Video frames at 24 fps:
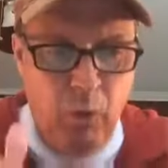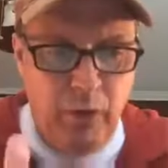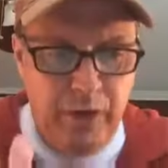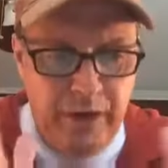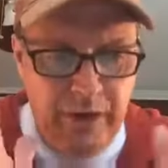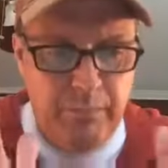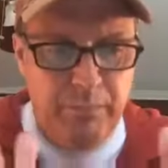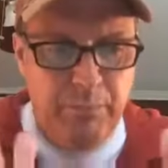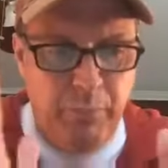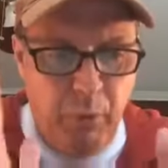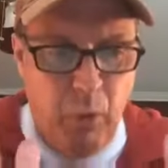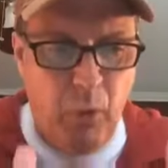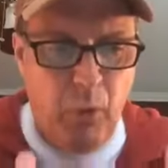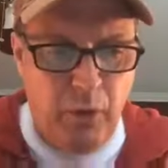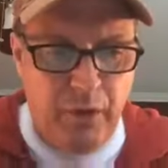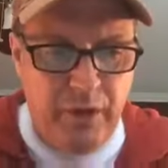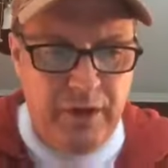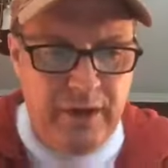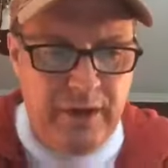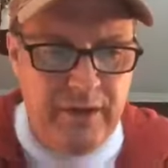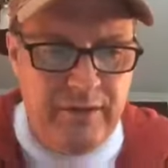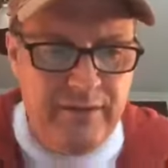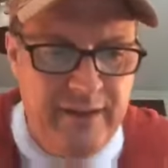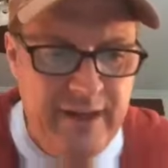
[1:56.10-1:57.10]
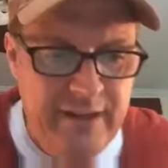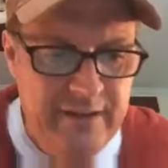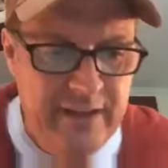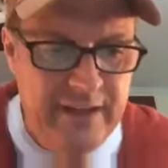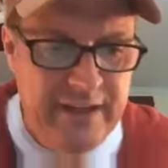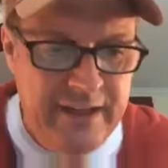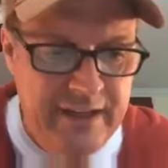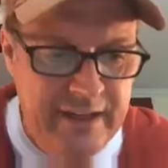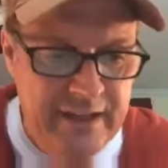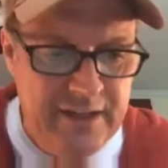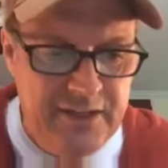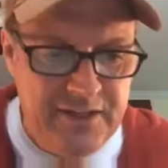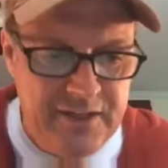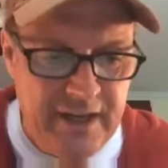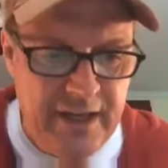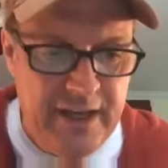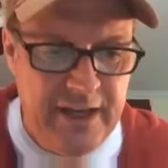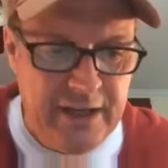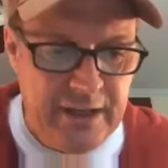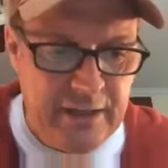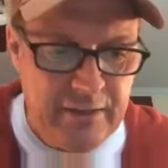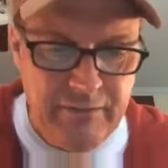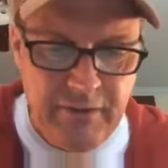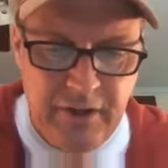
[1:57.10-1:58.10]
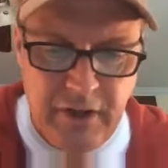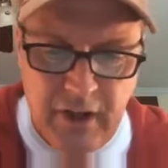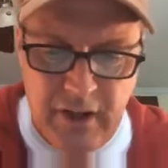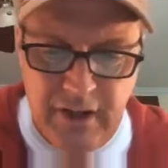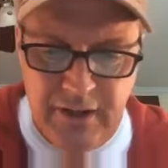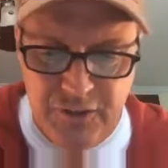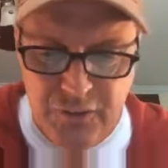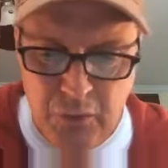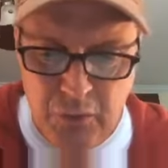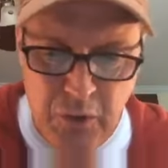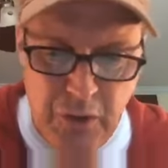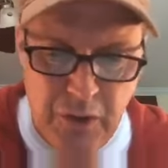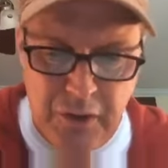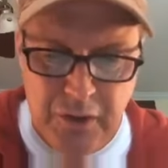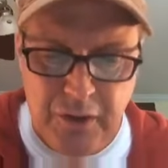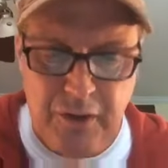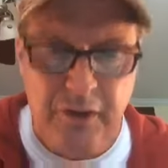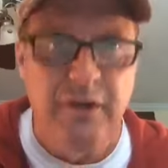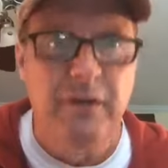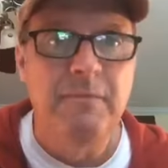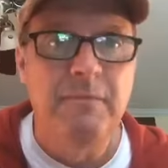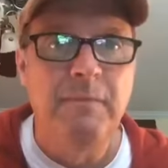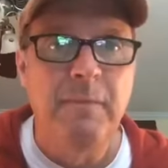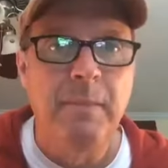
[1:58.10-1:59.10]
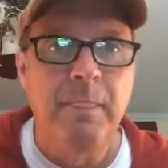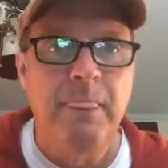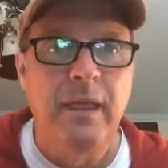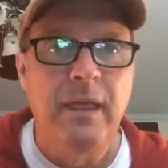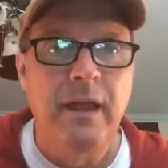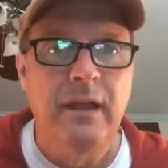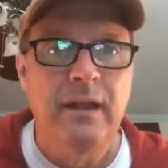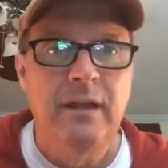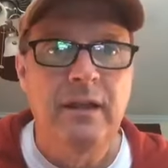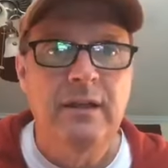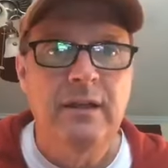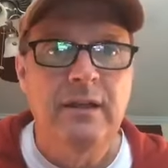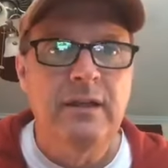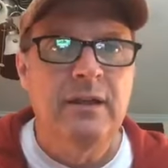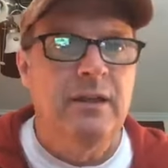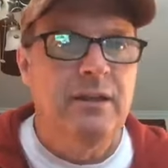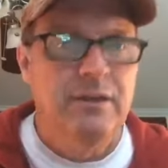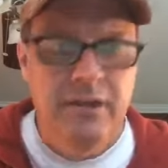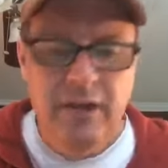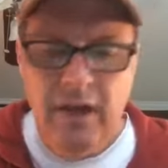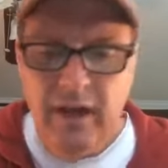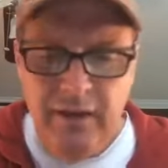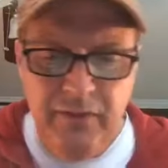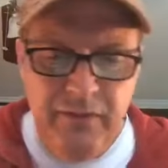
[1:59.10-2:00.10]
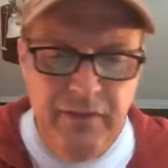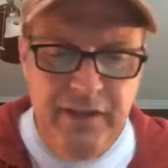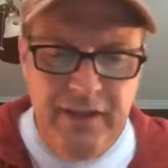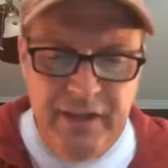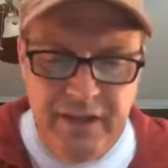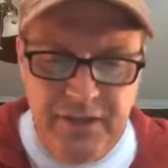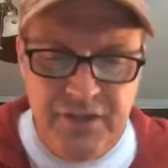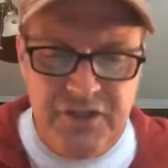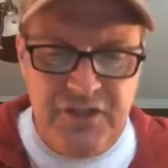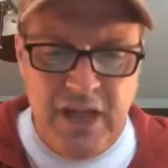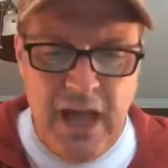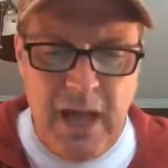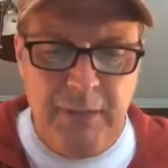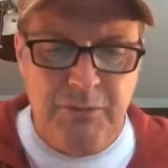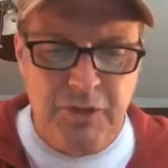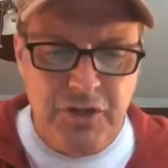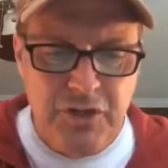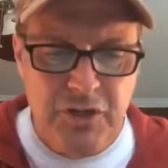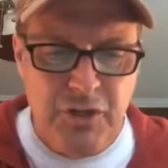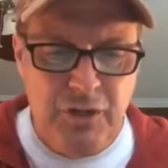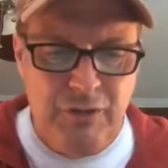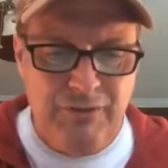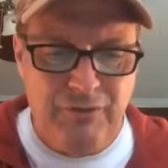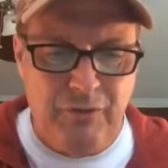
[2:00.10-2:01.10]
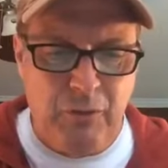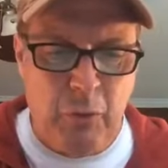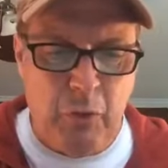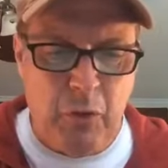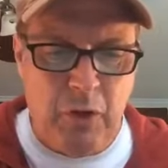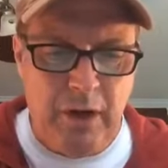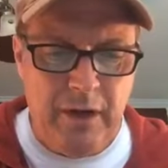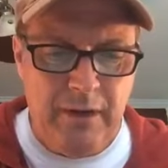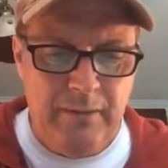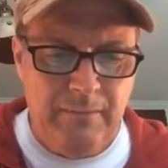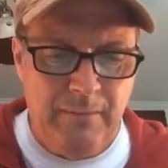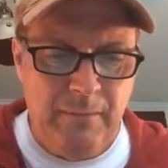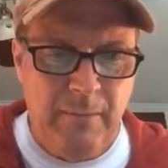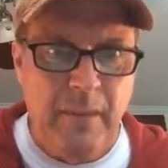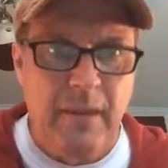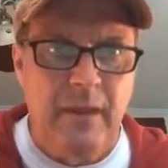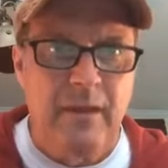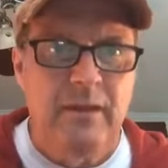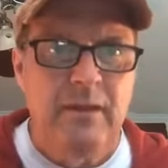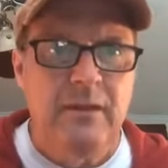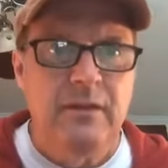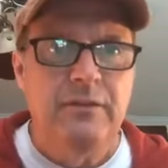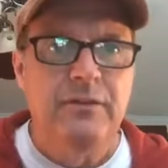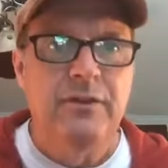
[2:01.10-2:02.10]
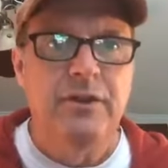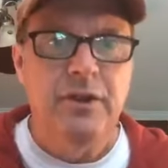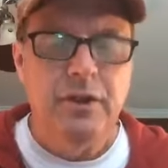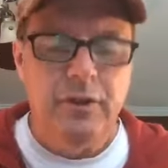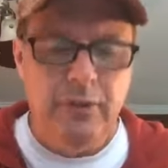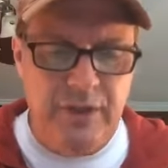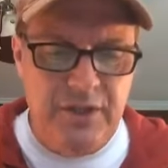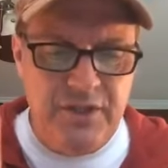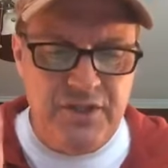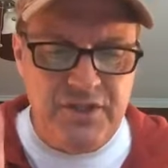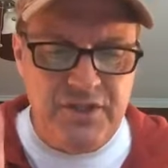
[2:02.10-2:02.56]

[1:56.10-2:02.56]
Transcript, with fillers: important than the intake of God's Word. Nothing can substitute for it. There is